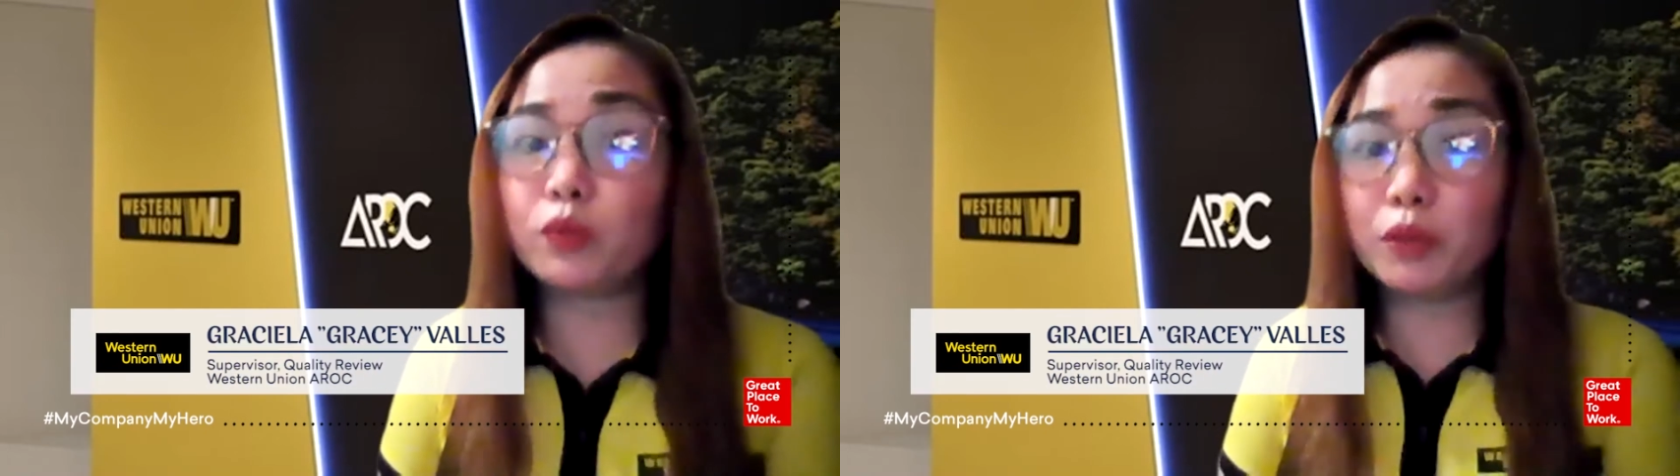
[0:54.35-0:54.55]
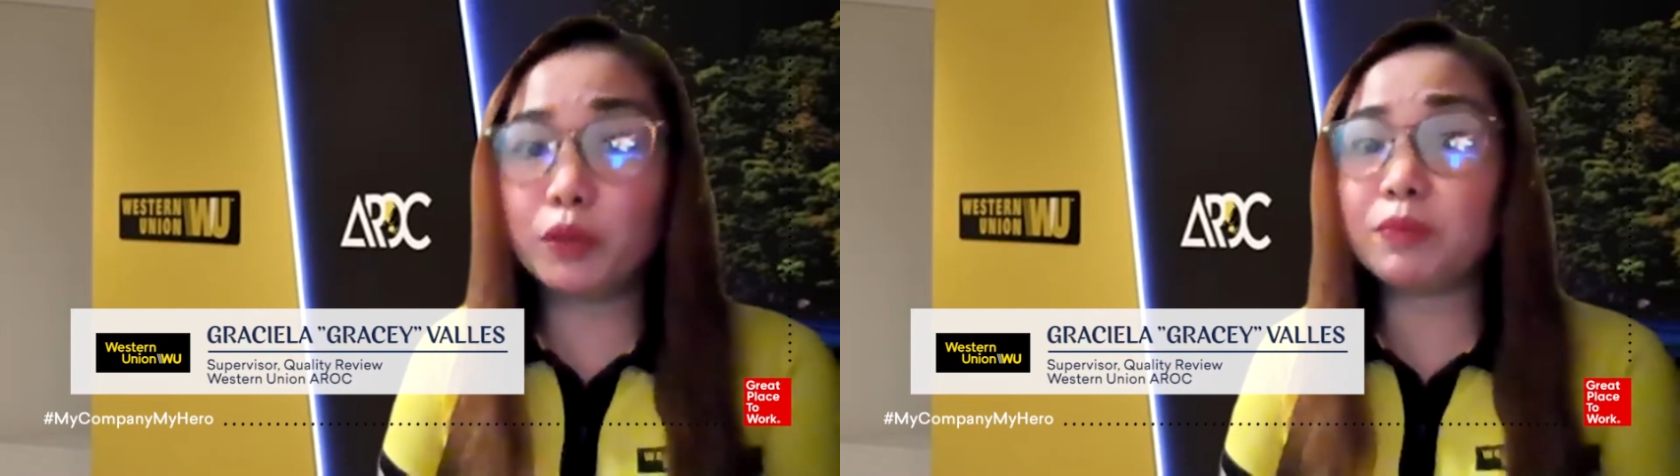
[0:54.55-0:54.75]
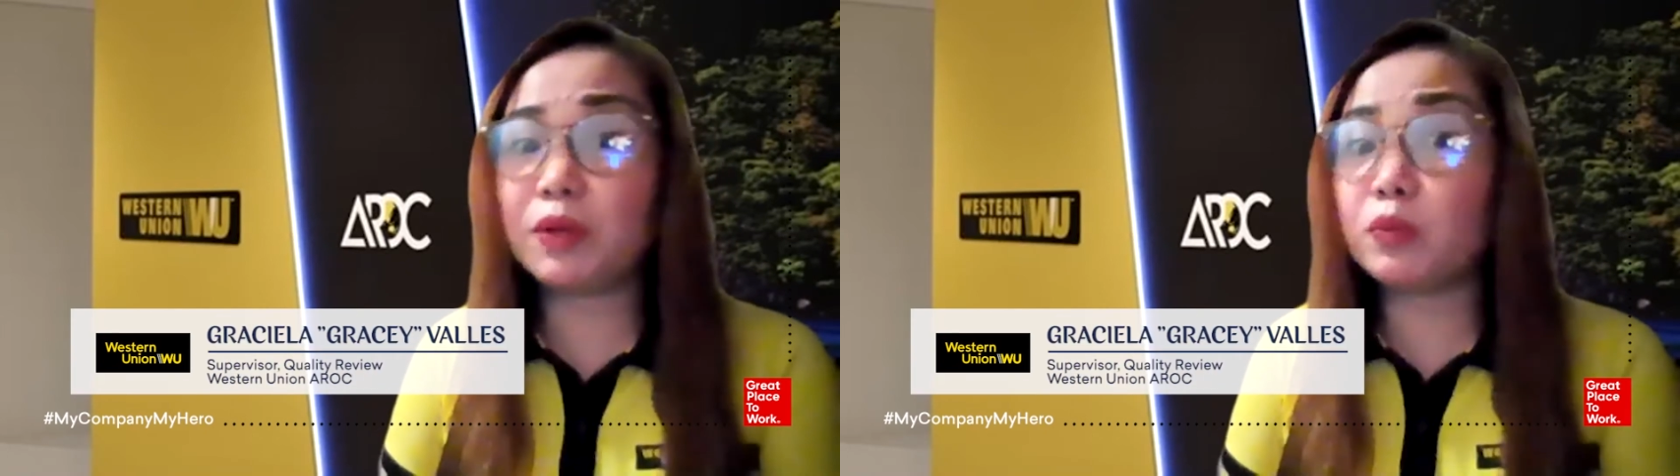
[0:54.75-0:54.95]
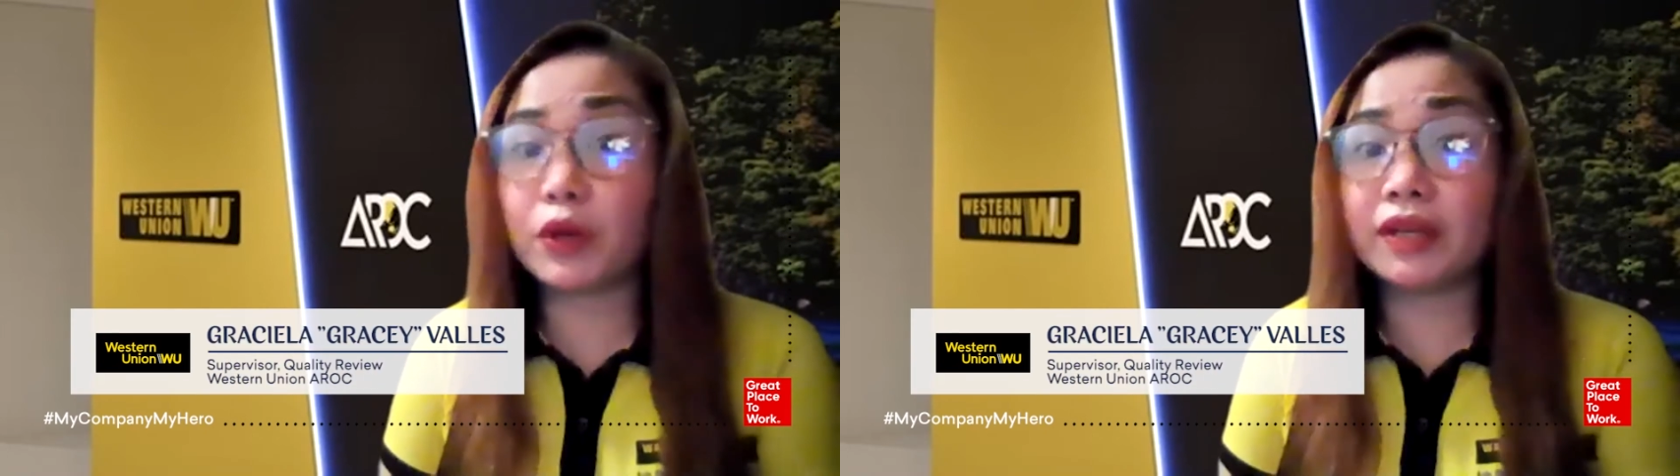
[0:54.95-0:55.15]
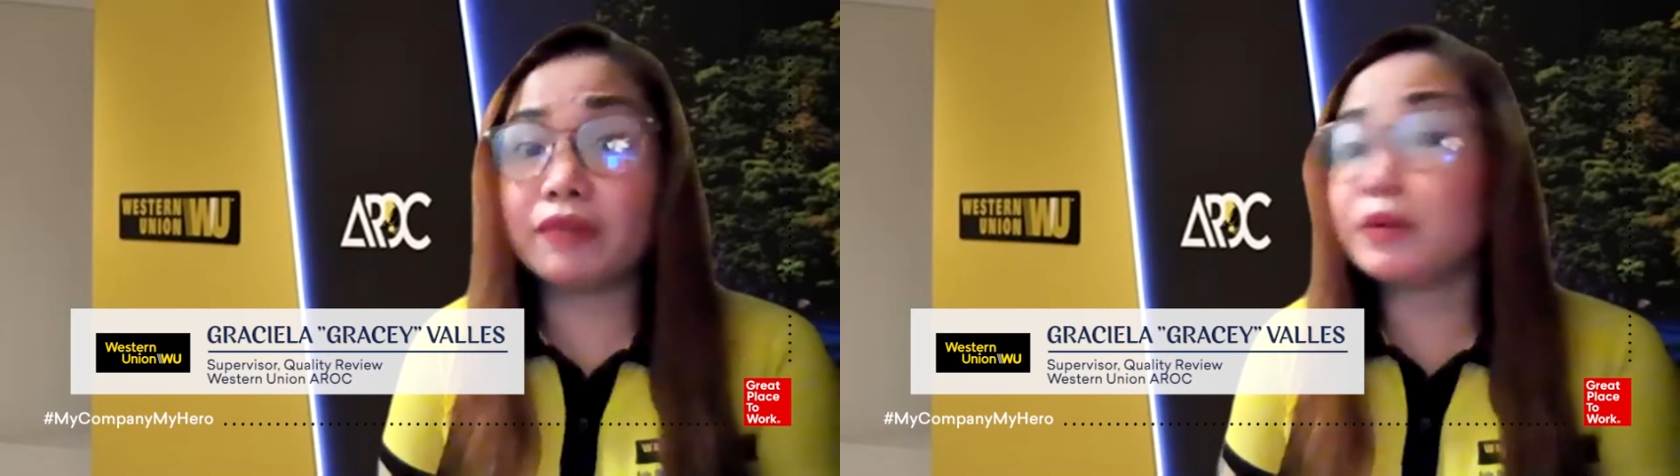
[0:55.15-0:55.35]
we would be
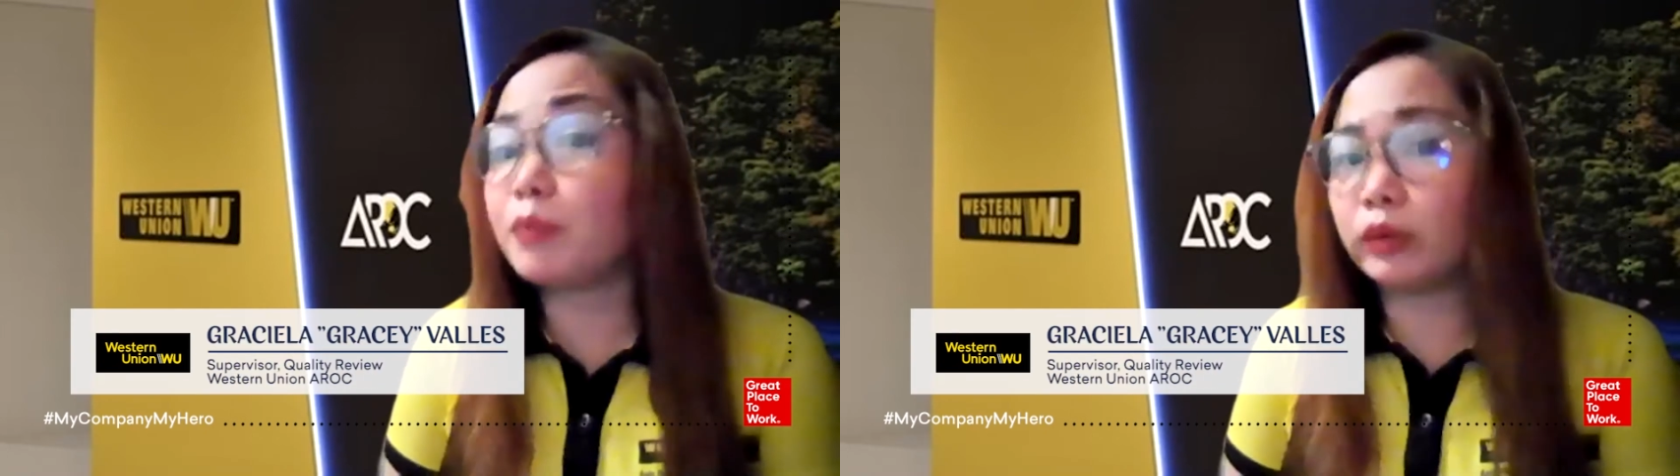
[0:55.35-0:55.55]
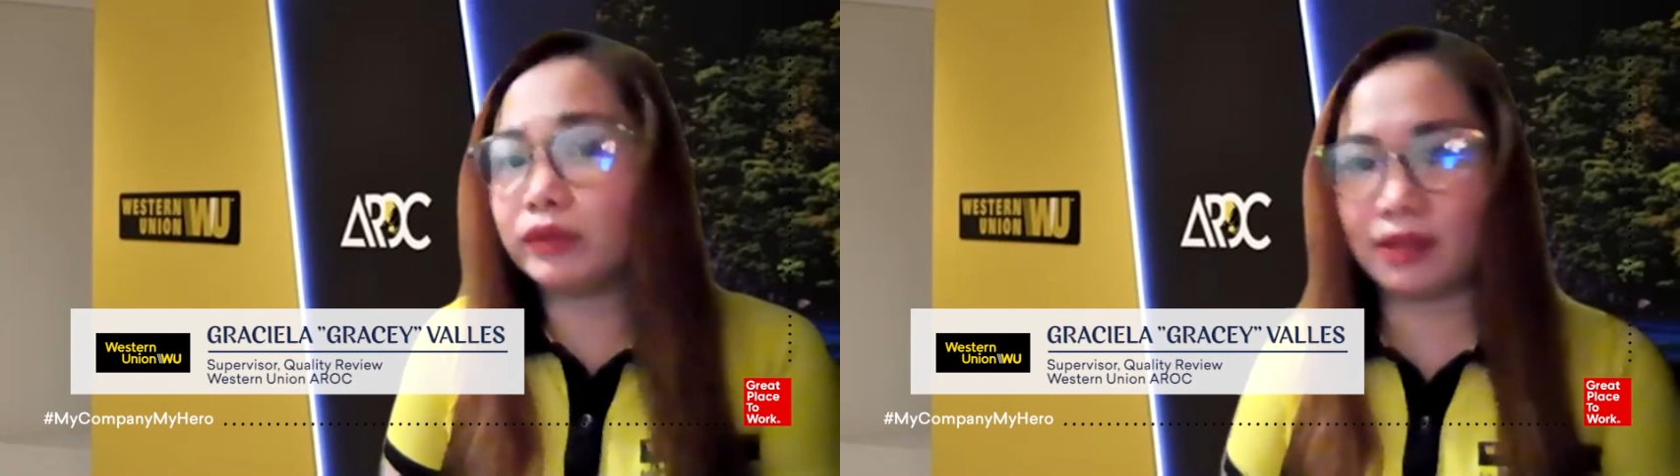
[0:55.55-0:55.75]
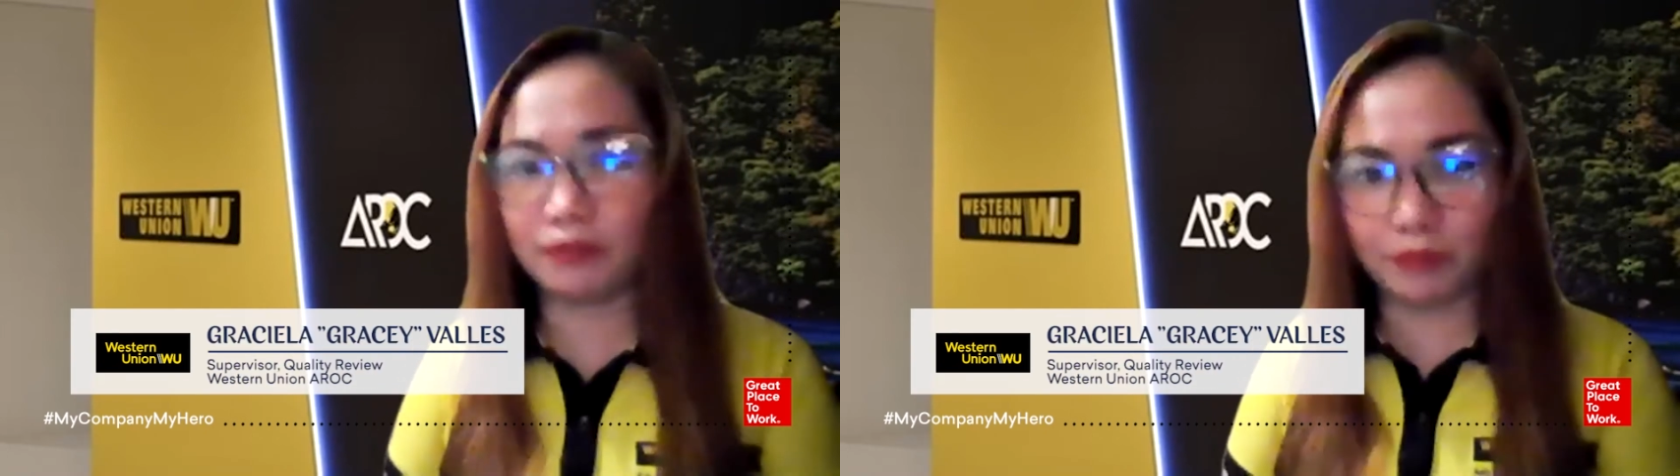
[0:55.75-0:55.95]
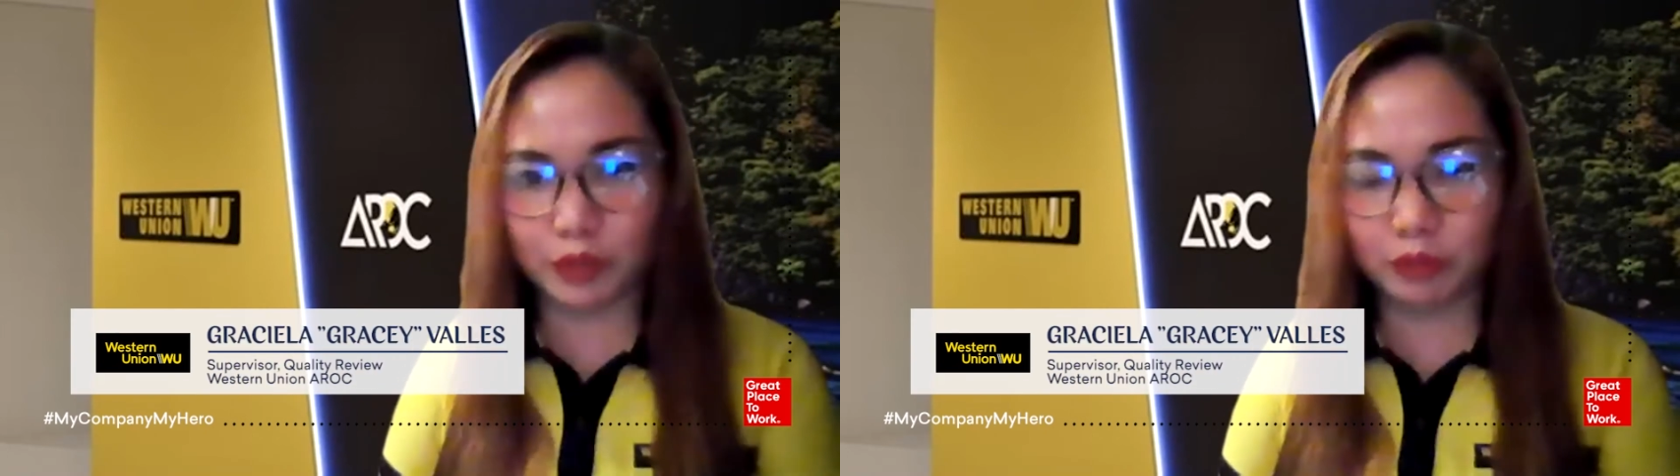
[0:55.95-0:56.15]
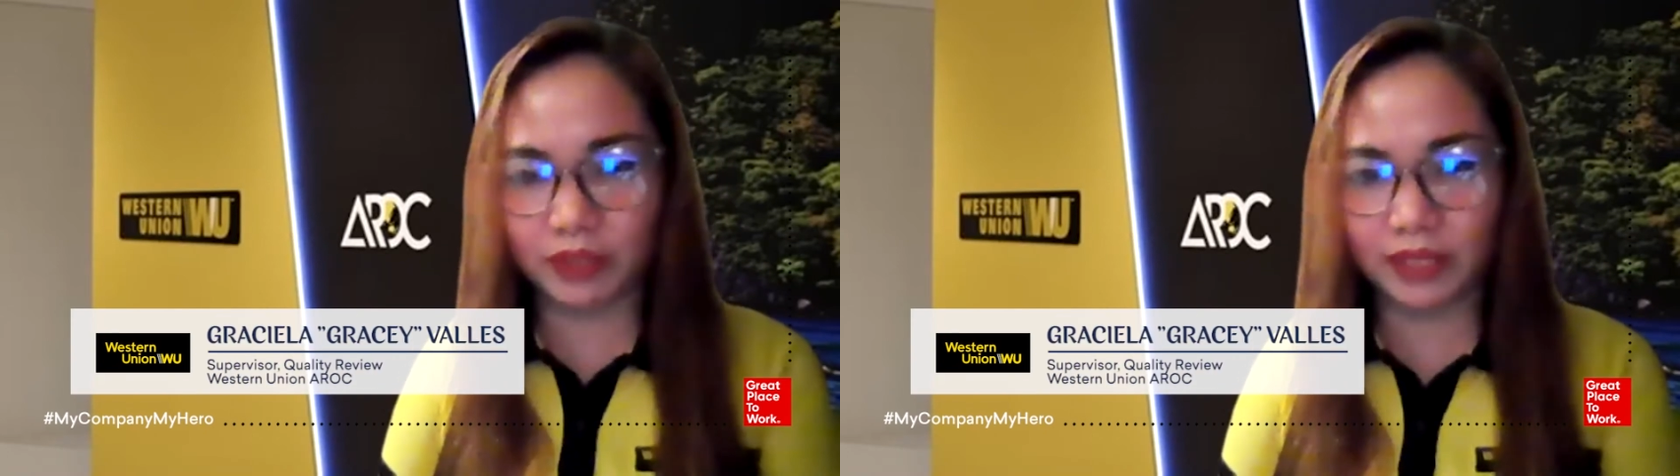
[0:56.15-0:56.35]
working remotely and
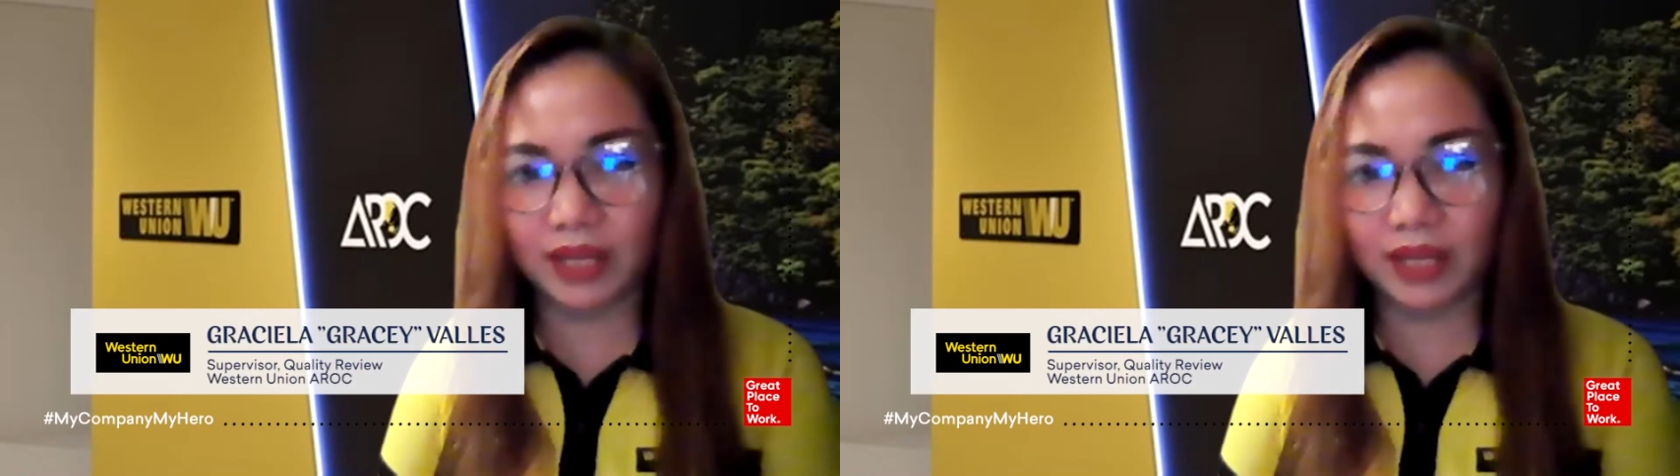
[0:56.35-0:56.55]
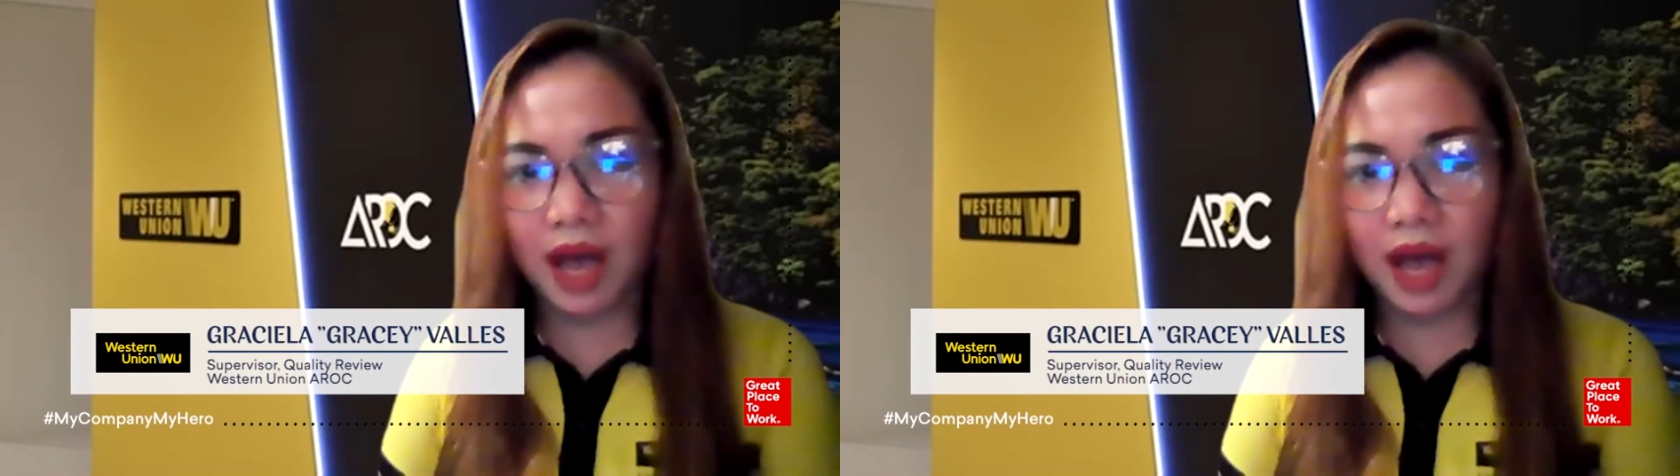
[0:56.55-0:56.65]
virtually?